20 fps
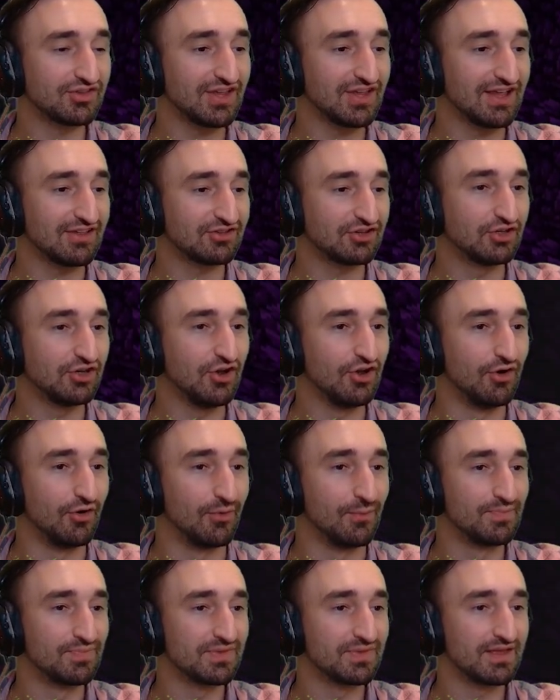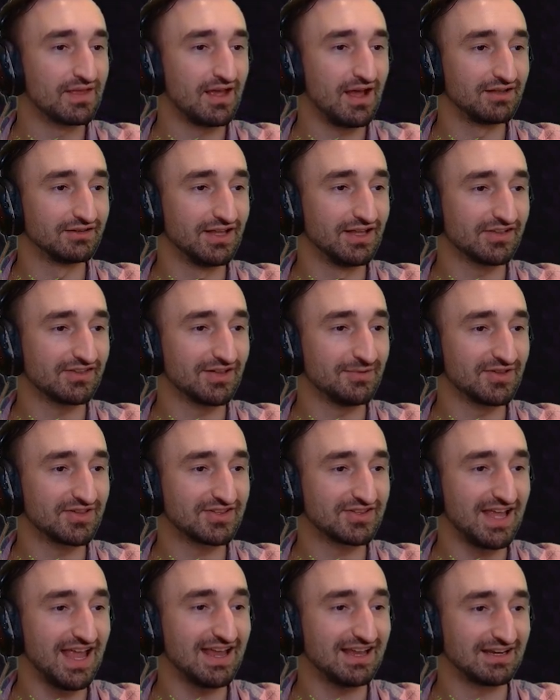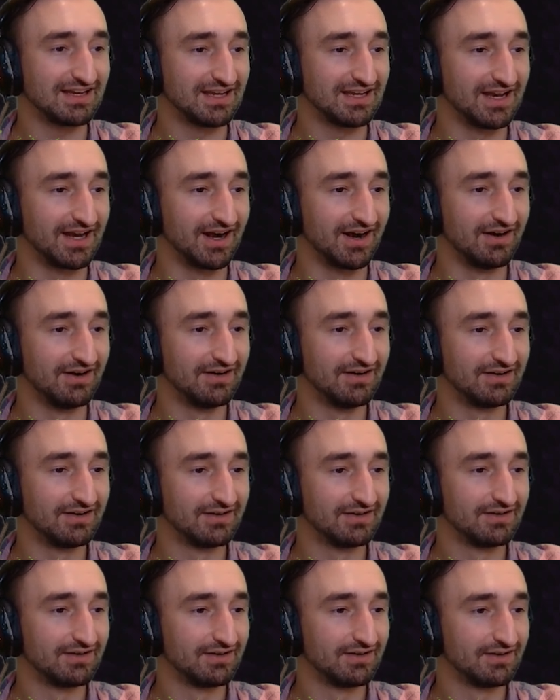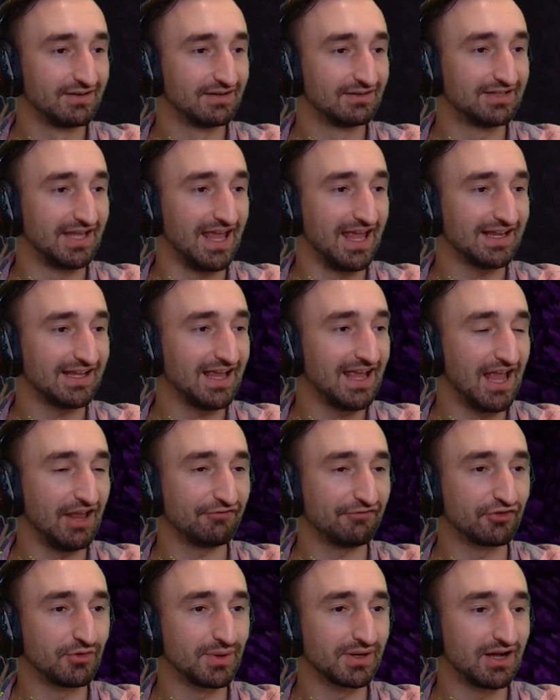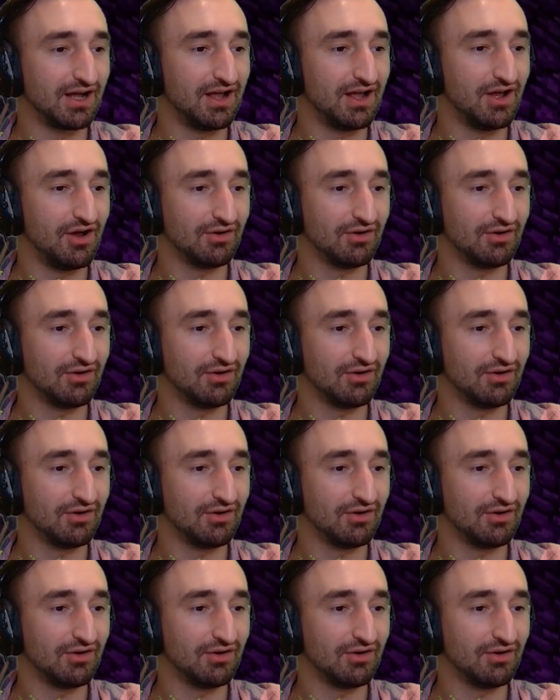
says to do, unless I'm mistaken here, take a hit from a...